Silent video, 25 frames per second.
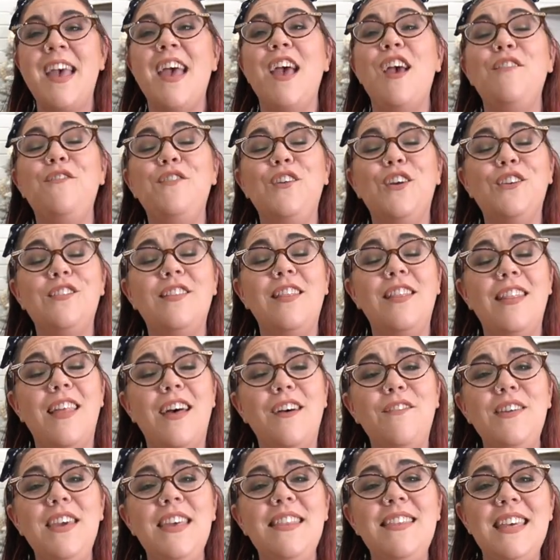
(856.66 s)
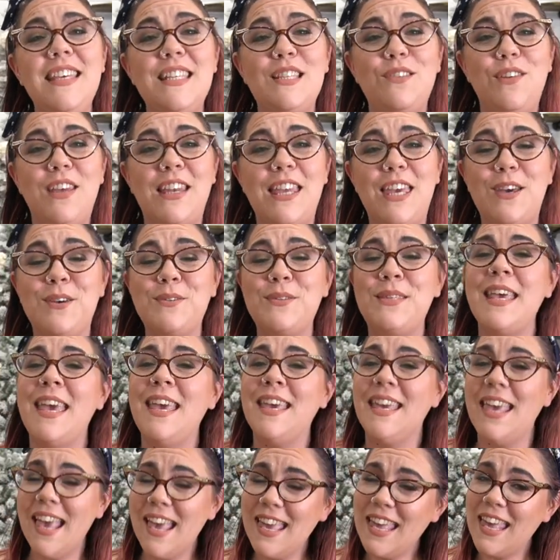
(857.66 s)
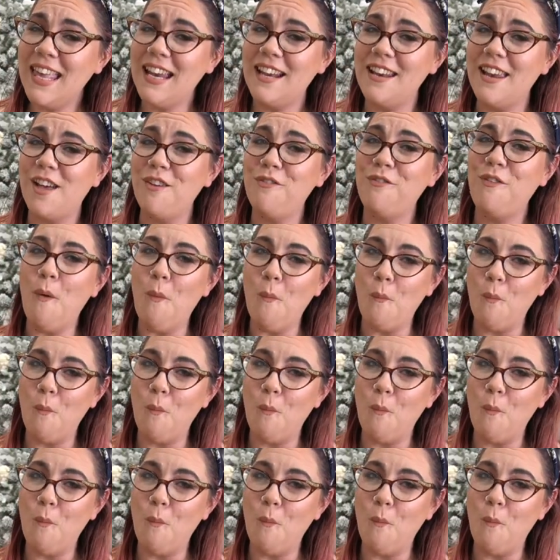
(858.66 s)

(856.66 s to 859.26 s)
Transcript: If you're loving these videos, can't get enough,